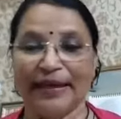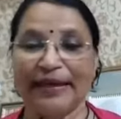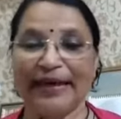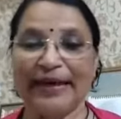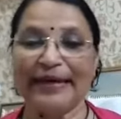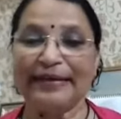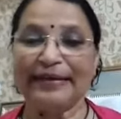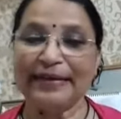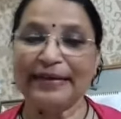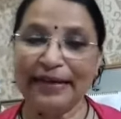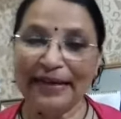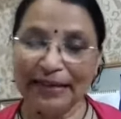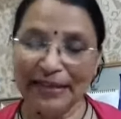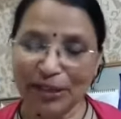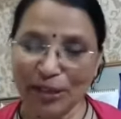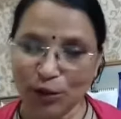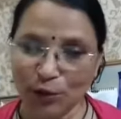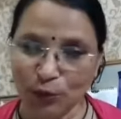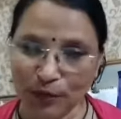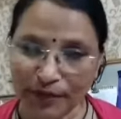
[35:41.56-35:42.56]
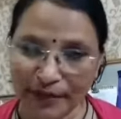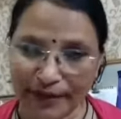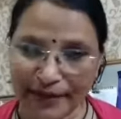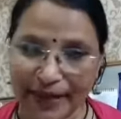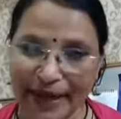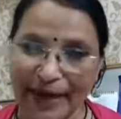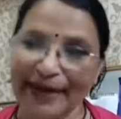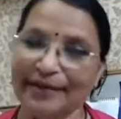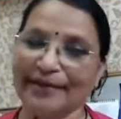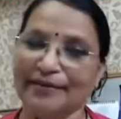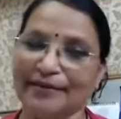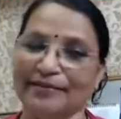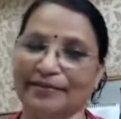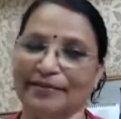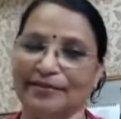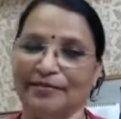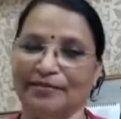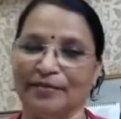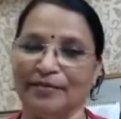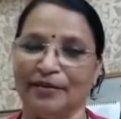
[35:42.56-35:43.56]
At least to that
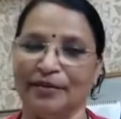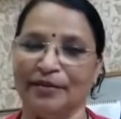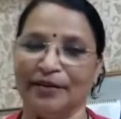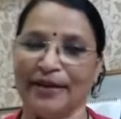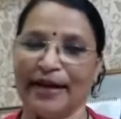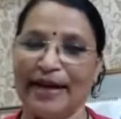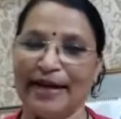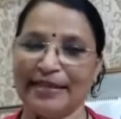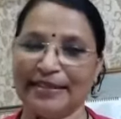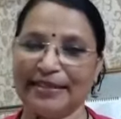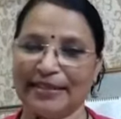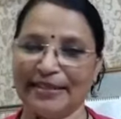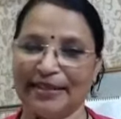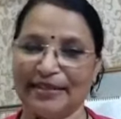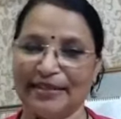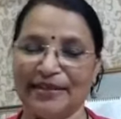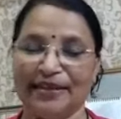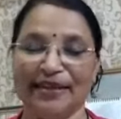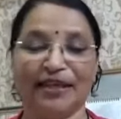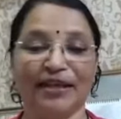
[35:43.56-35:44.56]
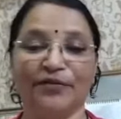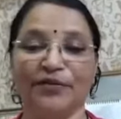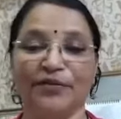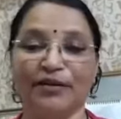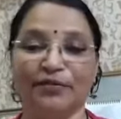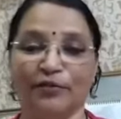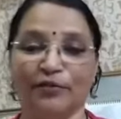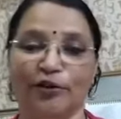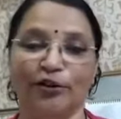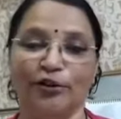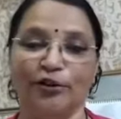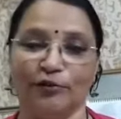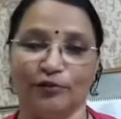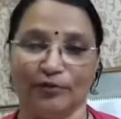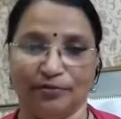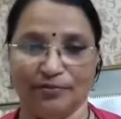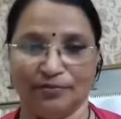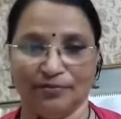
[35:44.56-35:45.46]
extent, he will follow.